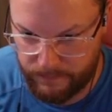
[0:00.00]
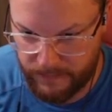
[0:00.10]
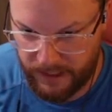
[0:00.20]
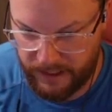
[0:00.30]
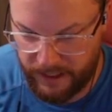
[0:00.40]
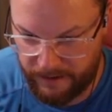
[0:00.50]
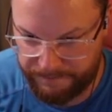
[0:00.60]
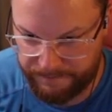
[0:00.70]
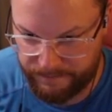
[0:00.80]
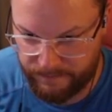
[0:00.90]
Yeah,
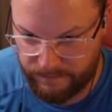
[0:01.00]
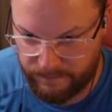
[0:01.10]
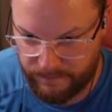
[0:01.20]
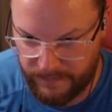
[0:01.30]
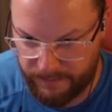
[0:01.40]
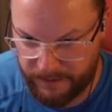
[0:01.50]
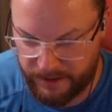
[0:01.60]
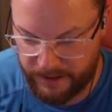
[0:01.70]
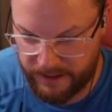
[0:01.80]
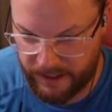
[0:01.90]
not
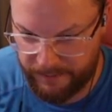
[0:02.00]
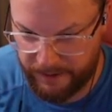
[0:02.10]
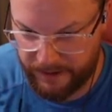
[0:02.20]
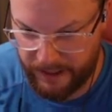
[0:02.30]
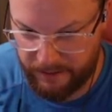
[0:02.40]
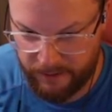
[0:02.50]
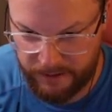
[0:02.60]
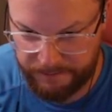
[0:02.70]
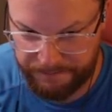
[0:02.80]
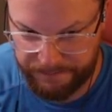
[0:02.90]
much to say about that
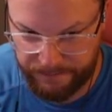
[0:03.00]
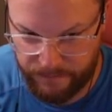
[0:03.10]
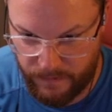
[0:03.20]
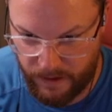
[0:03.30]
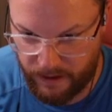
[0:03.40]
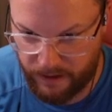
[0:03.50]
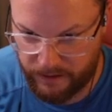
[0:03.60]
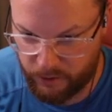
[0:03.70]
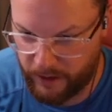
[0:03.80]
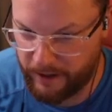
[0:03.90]
one.
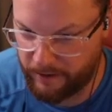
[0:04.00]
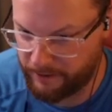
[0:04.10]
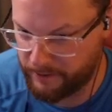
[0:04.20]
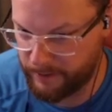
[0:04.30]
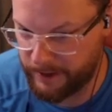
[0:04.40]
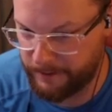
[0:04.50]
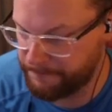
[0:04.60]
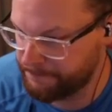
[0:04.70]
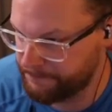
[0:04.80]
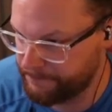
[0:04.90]
Try harder, Twitter.
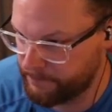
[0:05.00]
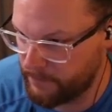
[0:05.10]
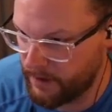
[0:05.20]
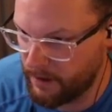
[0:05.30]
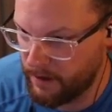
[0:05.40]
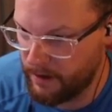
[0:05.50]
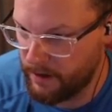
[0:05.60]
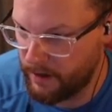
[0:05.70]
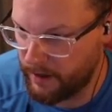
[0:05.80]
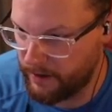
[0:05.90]

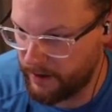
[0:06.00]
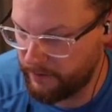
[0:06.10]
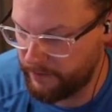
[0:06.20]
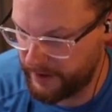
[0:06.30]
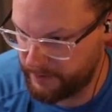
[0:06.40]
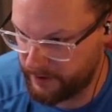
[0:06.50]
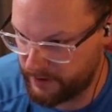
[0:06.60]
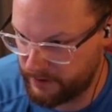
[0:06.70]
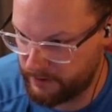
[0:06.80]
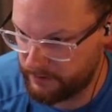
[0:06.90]
And then
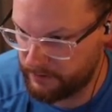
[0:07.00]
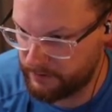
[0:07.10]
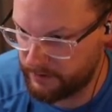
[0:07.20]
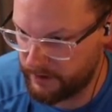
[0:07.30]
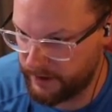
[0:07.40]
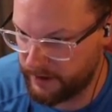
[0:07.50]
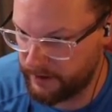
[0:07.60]
Facebook. And